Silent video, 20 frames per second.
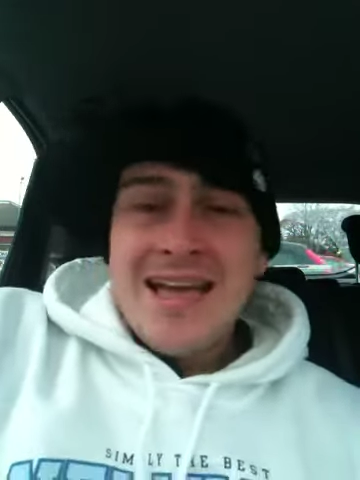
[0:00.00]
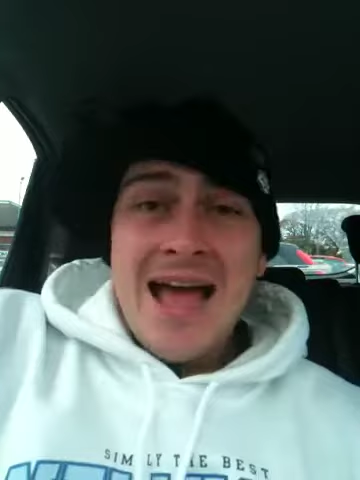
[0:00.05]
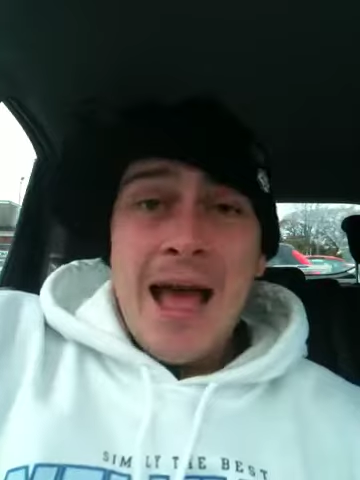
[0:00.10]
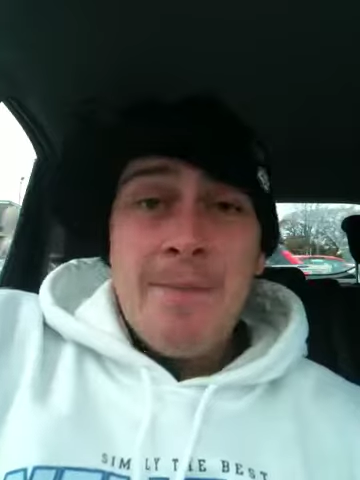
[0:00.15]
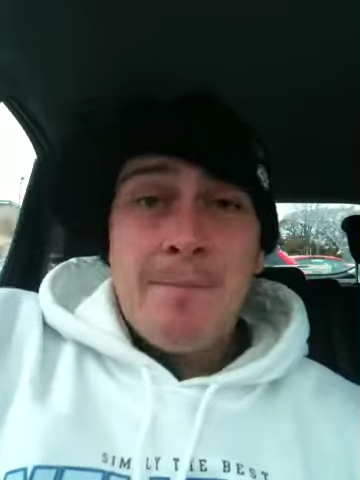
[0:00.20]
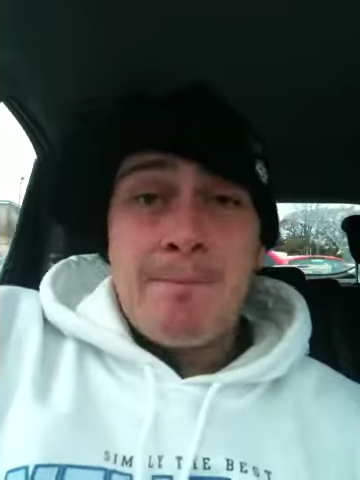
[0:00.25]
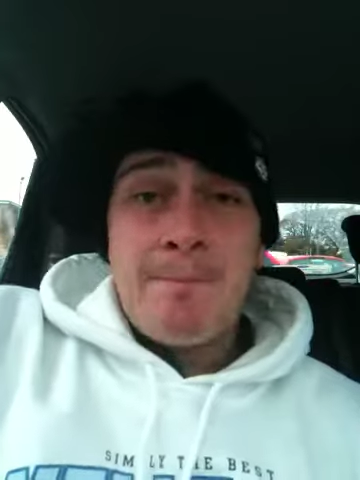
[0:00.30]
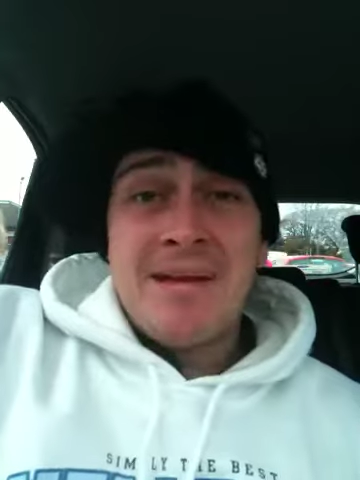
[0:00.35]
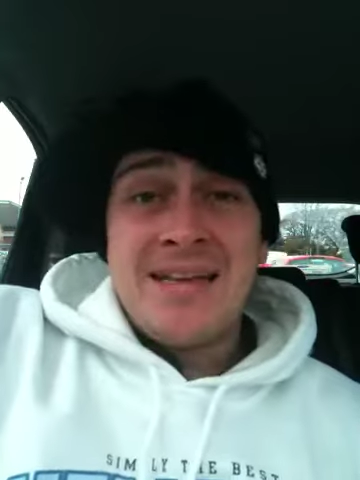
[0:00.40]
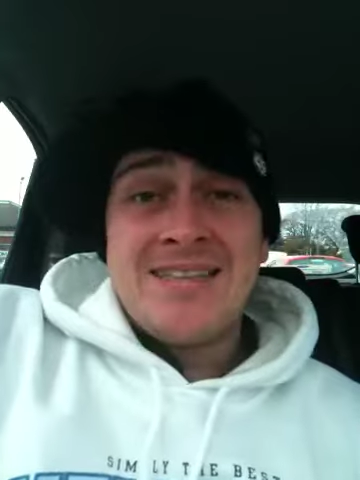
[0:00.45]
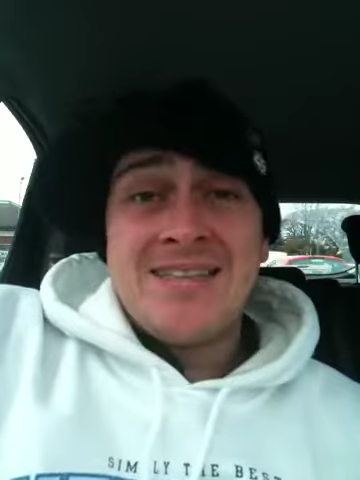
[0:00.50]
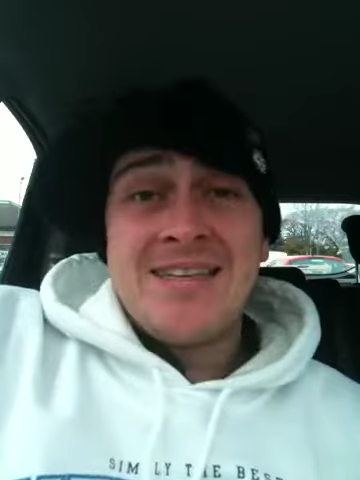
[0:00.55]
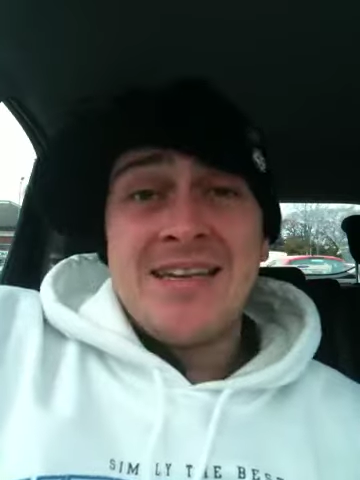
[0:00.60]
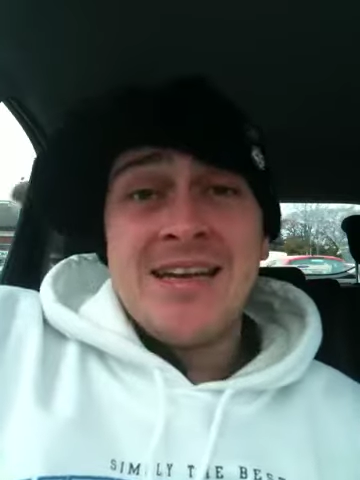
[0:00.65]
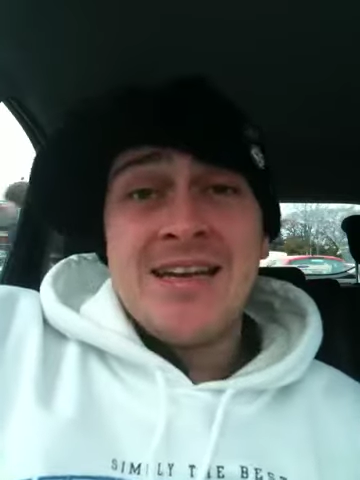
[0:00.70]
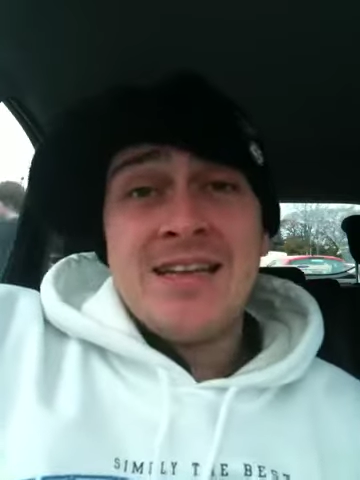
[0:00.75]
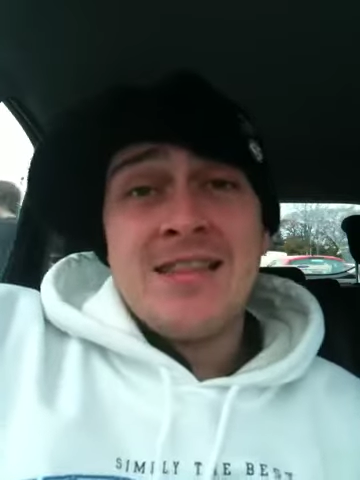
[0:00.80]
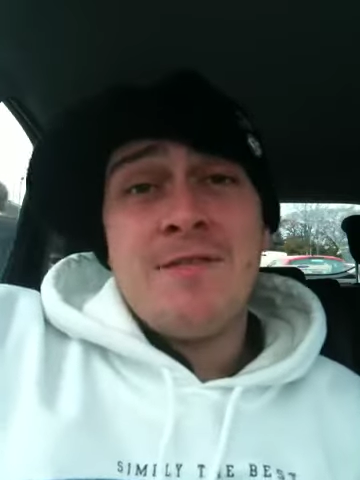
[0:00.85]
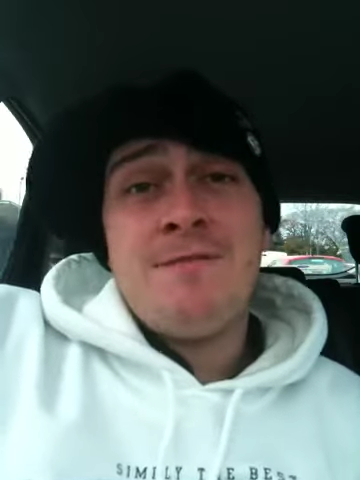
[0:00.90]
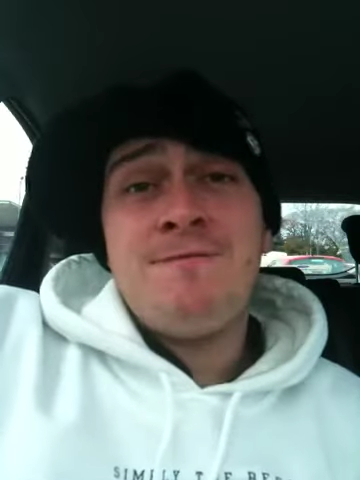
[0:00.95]
I
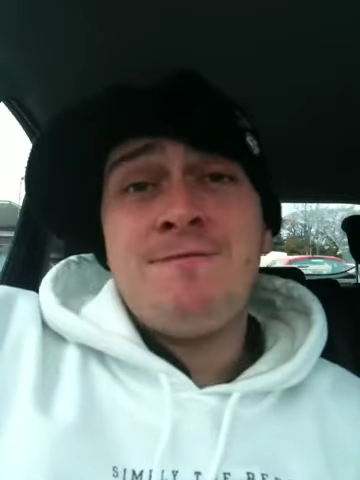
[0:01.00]
picture the